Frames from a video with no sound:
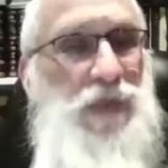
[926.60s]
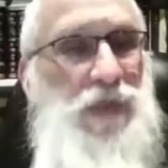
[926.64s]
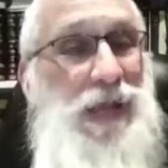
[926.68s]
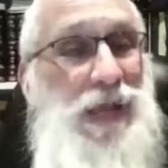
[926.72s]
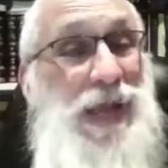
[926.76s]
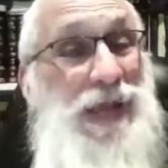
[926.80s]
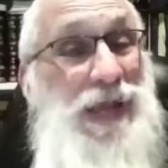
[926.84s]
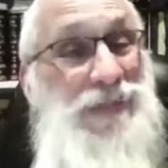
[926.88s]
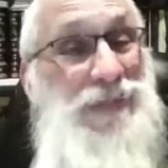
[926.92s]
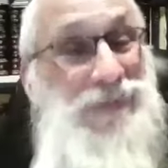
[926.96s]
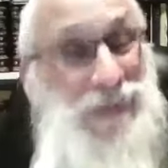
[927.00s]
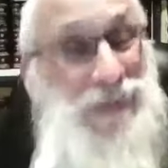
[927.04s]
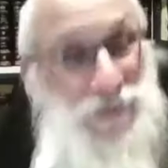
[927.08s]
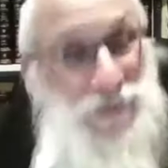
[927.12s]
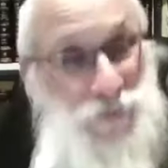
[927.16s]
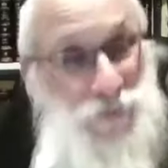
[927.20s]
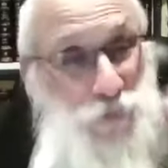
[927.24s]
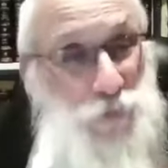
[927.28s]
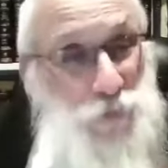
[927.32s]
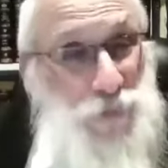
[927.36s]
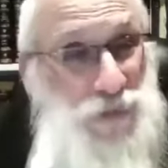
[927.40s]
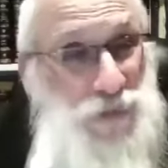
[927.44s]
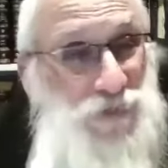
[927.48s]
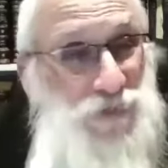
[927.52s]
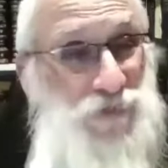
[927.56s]
and they
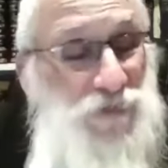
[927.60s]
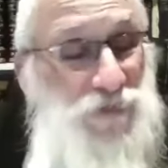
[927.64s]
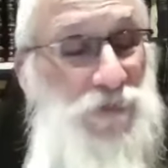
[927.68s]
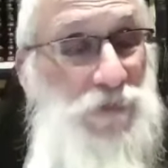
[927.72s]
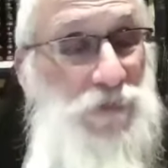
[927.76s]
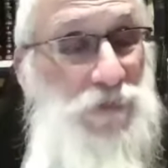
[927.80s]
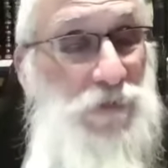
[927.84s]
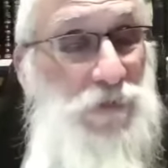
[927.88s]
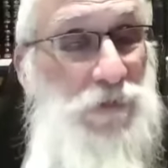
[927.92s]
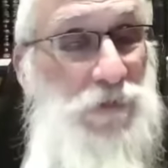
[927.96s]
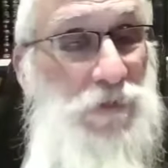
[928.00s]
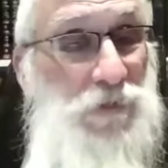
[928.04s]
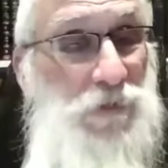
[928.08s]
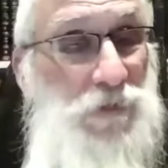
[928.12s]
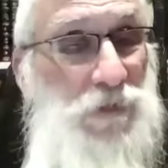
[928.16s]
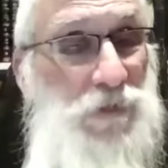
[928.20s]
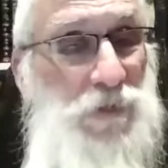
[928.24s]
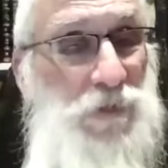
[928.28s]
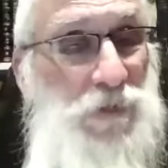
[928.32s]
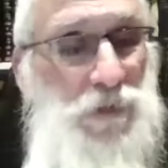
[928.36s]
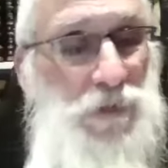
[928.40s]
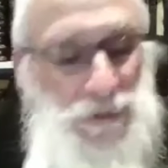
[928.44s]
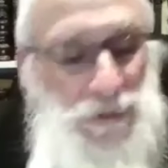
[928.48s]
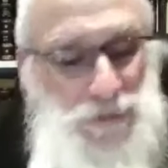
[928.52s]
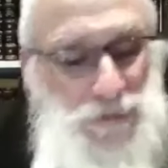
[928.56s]
do it,
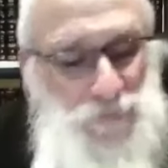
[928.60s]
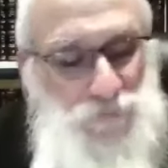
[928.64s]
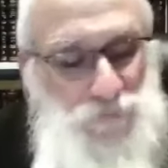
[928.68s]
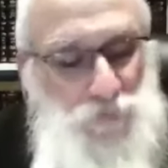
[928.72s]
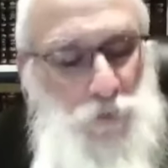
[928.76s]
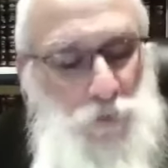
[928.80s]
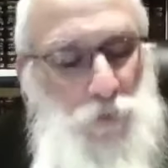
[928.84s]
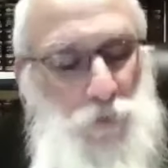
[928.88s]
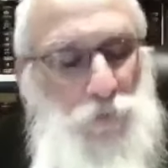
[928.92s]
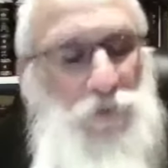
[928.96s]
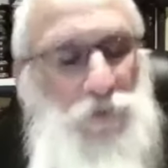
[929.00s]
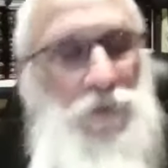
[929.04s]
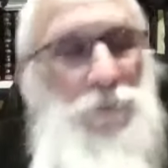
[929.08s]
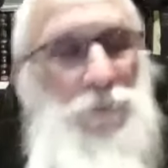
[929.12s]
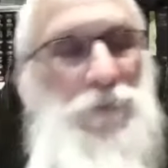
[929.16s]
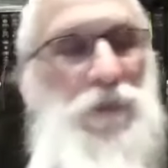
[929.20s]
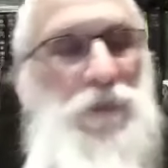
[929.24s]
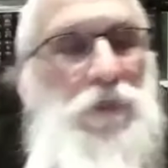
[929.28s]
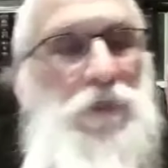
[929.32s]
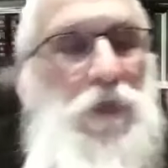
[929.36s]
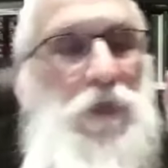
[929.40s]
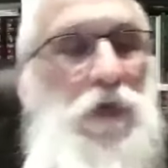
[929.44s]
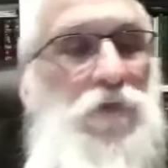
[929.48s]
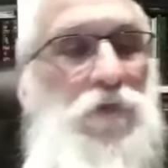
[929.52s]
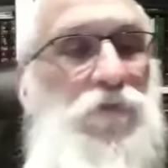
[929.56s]
it's only
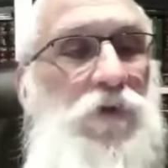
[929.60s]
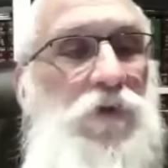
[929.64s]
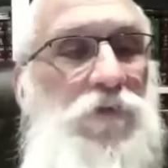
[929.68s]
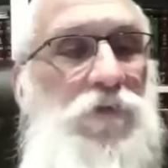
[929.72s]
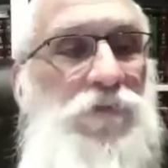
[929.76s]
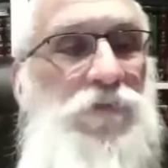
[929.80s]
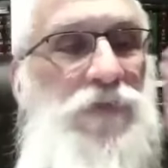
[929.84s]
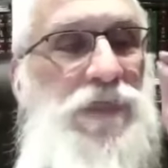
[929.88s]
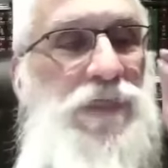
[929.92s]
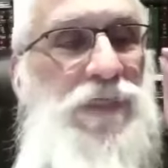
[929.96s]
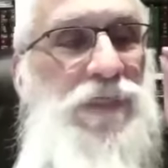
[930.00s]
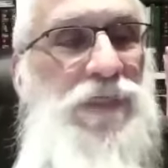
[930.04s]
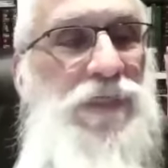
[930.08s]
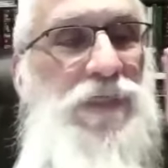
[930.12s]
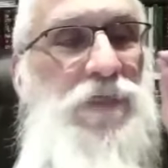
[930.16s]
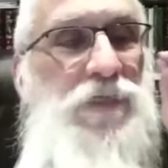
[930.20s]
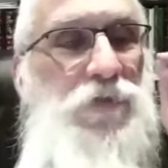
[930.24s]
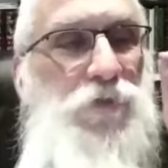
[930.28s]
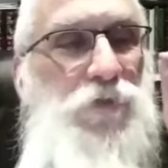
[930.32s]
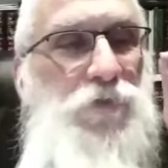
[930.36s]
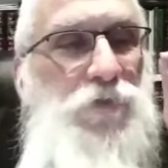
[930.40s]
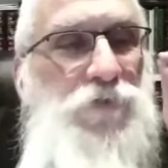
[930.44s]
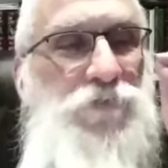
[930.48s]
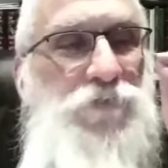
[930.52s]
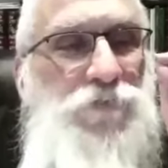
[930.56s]
because of
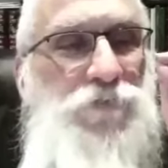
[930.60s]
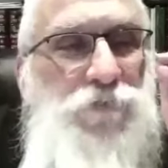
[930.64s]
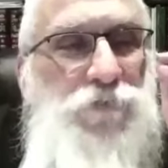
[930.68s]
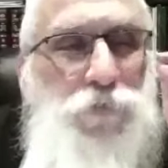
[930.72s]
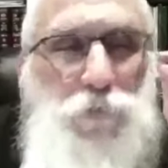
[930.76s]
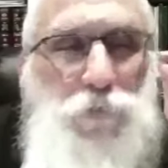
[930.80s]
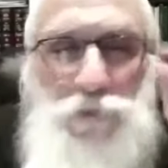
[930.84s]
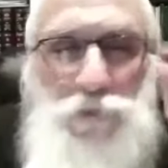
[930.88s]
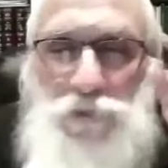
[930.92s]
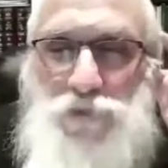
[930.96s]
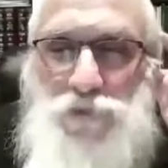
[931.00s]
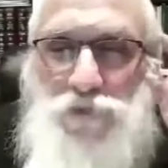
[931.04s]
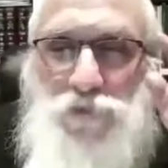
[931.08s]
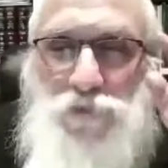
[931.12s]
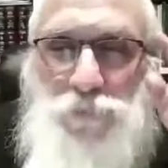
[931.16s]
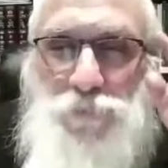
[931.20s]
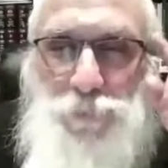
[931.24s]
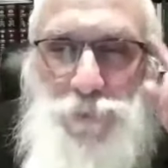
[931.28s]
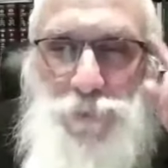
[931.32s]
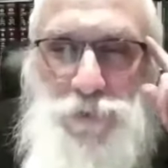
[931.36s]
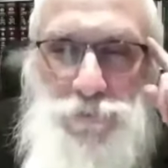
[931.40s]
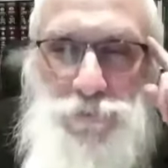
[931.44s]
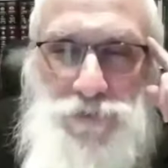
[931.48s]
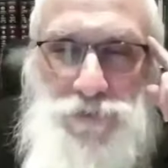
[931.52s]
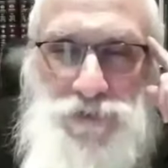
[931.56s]
the foolish
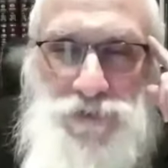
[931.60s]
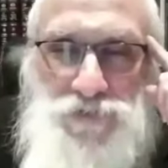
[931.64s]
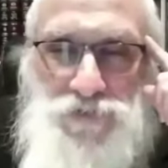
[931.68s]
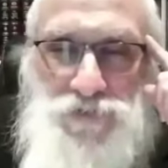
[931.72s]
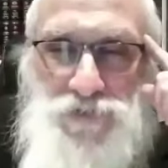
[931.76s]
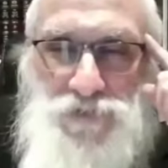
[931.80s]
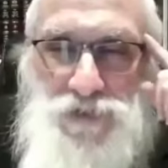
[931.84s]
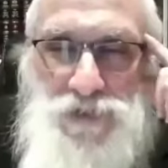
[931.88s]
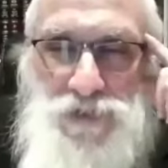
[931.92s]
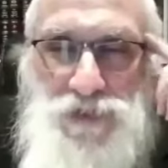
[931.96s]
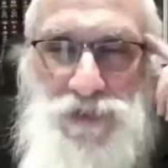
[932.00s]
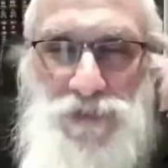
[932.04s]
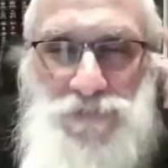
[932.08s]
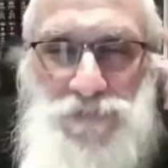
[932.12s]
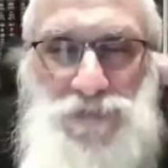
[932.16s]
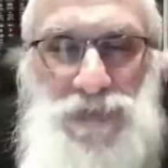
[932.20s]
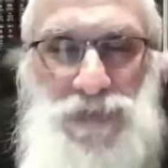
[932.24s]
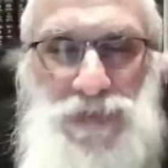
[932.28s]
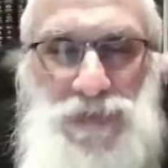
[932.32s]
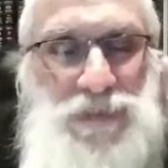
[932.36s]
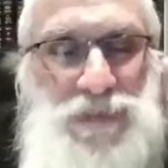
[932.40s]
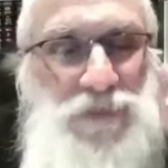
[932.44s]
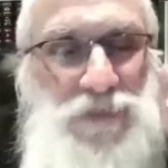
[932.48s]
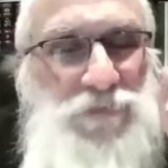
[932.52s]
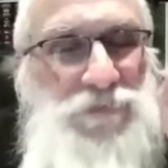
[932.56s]
spirit
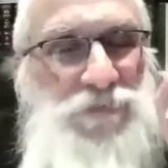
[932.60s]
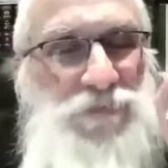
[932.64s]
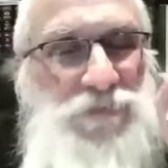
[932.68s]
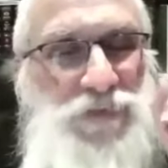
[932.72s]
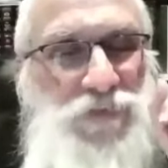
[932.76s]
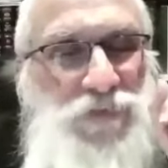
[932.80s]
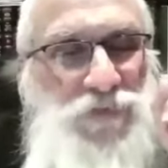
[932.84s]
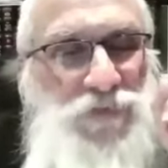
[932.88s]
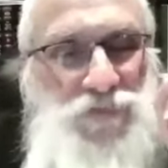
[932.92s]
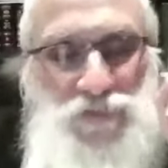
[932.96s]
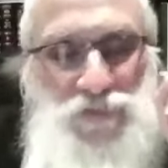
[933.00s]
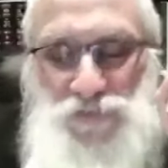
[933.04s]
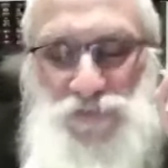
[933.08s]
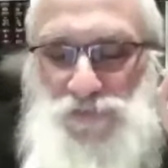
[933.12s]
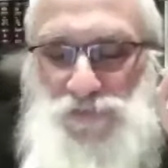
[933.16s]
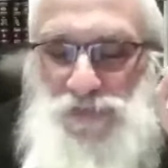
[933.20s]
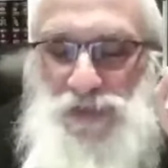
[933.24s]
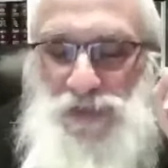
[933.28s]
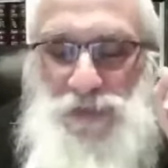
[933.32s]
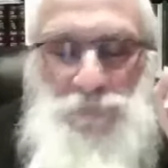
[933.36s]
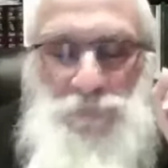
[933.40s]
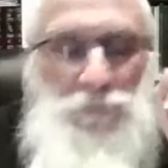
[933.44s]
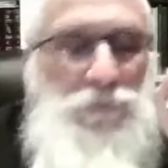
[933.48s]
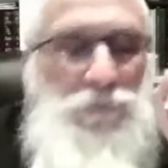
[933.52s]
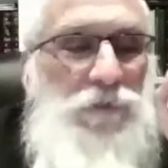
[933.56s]
that convinces
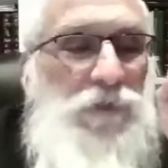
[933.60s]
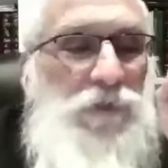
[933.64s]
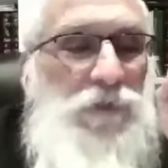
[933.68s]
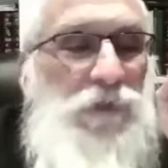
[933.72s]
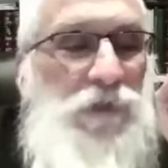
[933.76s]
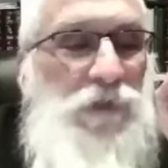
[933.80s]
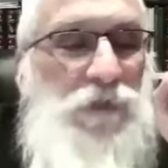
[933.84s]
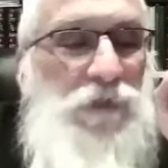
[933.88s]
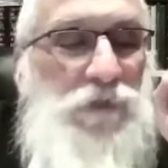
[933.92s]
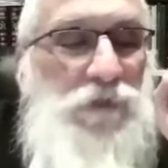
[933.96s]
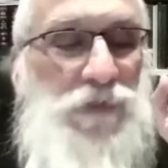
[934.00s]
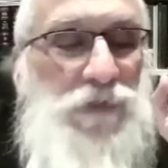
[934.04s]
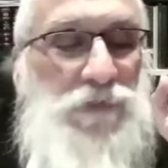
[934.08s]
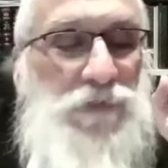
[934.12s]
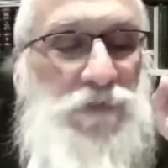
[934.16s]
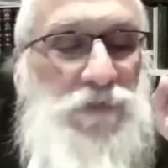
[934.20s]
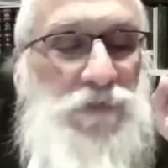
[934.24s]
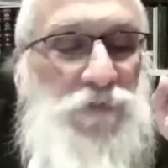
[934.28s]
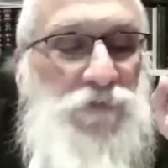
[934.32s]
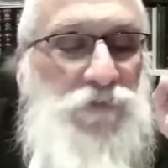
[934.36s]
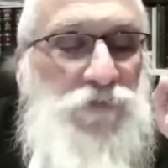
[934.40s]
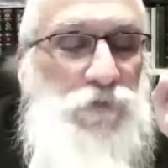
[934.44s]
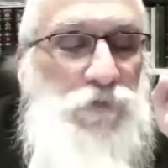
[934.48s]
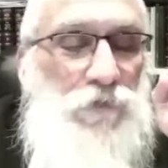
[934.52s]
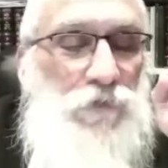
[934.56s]
them that
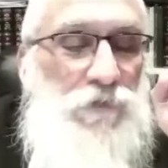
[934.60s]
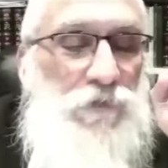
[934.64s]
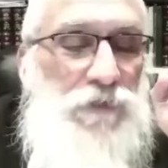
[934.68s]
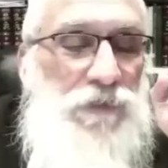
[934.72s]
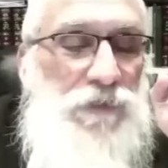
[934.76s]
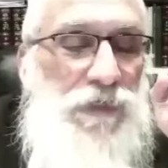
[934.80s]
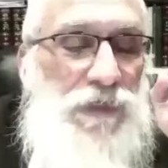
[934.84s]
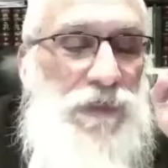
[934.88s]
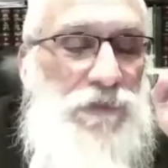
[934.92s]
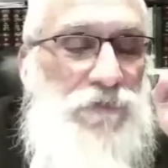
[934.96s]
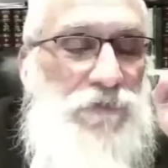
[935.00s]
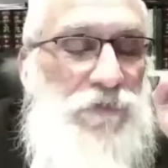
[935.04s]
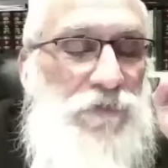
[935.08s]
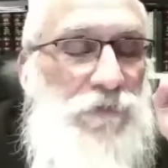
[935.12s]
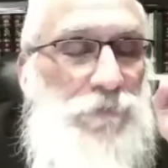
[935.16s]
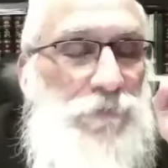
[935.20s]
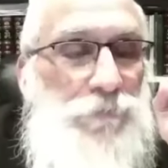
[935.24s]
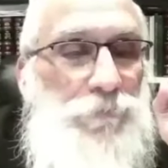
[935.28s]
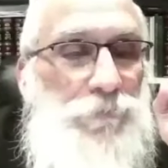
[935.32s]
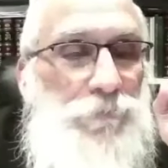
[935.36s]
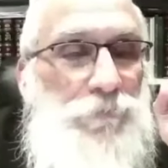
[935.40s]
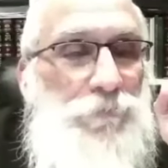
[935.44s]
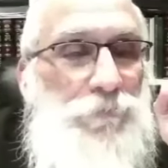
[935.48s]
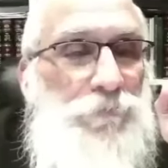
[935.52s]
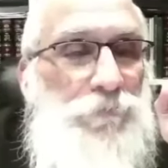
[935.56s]
they're still connected.
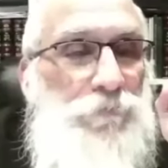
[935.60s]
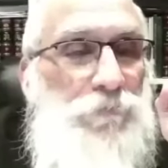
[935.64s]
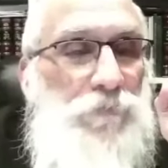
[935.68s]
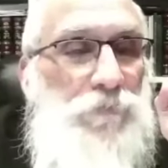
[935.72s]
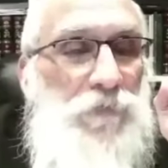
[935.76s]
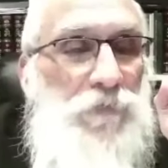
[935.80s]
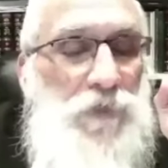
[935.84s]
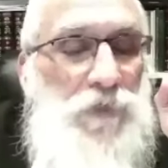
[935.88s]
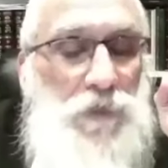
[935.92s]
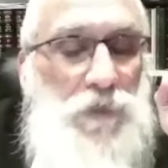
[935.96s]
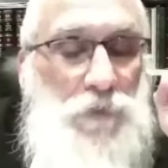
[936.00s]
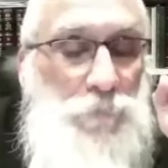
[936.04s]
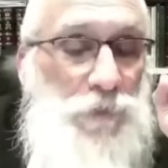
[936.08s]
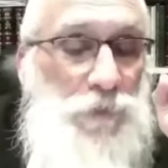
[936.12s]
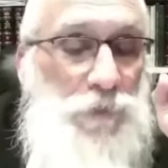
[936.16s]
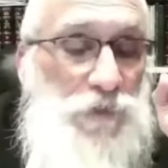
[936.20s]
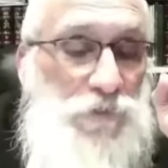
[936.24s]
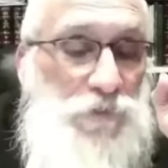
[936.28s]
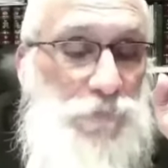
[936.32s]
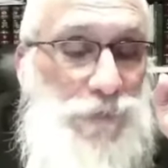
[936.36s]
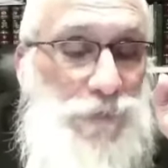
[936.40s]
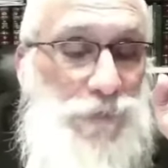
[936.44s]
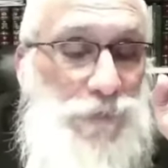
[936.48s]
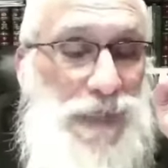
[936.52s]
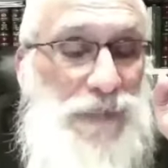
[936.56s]
But
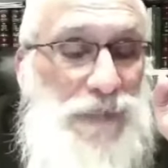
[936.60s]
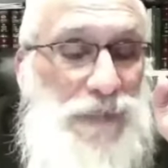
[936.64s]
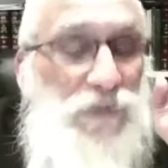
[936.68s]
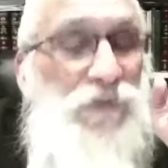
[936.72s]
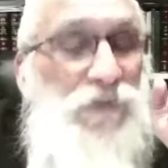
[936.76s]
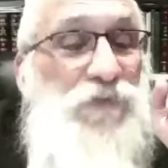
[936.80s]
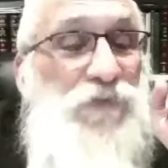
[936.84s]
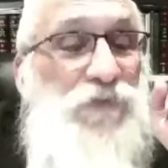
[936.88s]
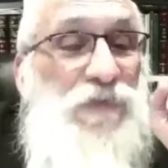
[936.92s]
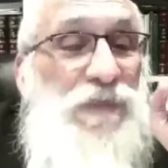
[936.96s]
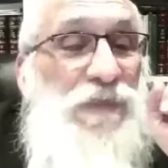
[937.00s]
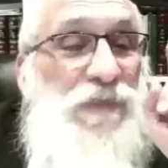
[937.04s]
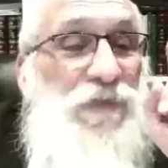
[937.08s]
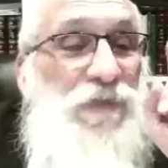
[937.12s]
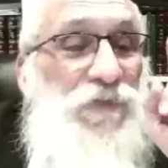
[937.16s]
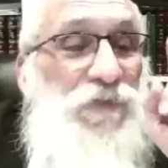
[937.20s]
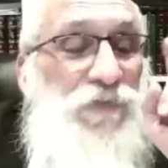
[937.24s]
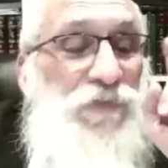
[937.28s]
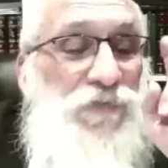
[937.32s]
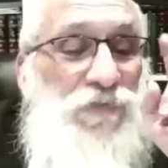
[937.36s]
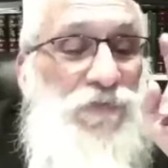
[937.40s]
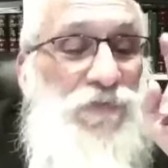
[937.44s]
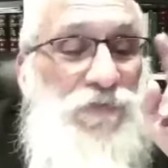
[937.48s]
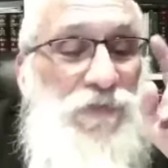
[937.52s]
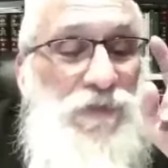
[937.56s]
the reality
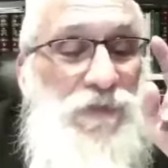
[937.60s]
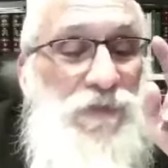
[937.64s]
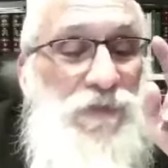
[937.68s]
is,